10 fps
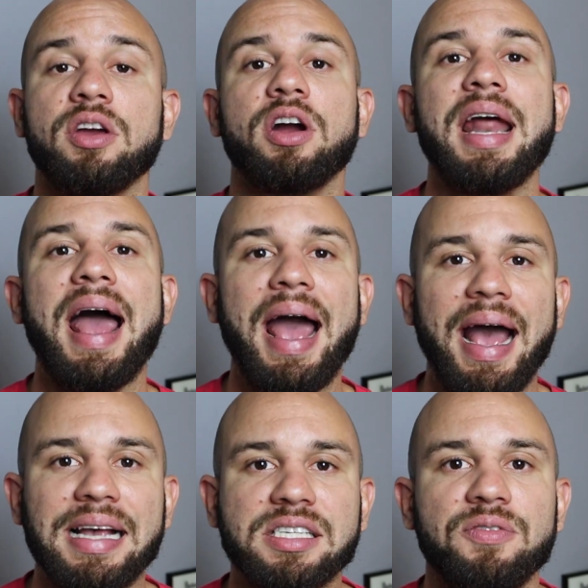they're going to
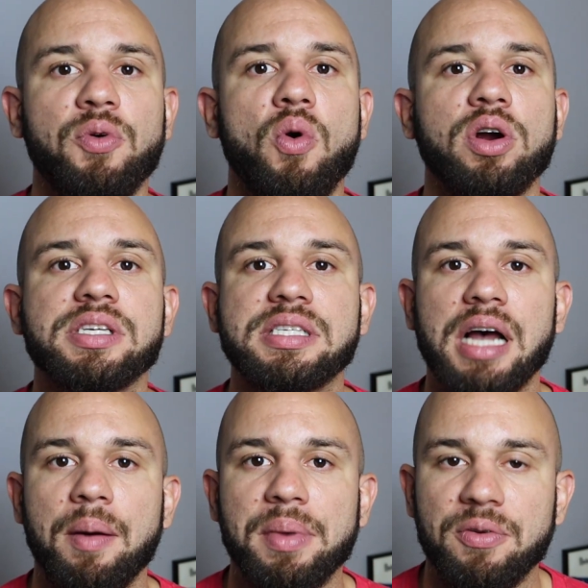ask for
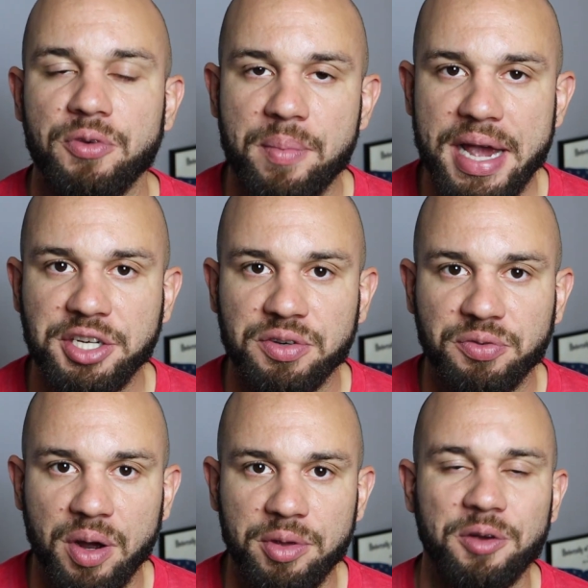some information
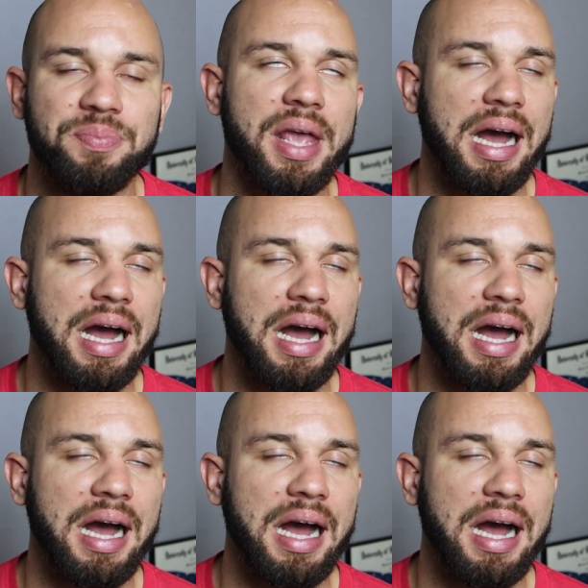from you.